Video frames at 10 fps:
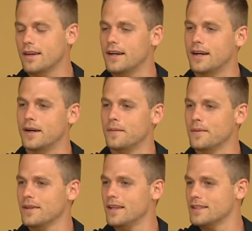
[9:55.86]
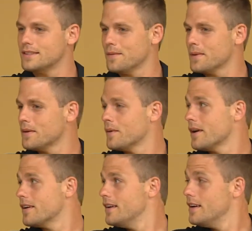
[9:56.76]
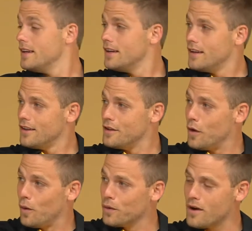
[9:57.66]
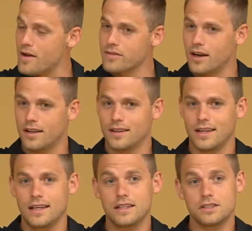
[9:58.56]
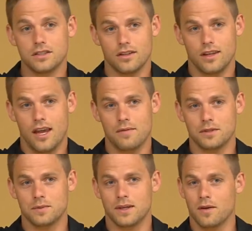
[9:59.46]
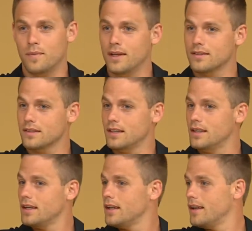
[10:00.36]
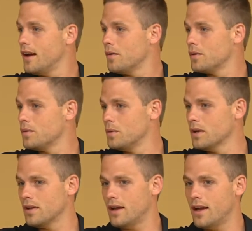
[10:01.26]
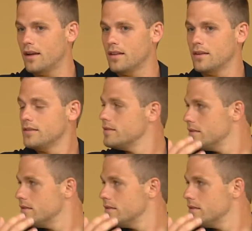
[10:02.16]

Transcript: Um, that's something where the older I've gotten, the easier the game has become mentally. And now with Will and I on the,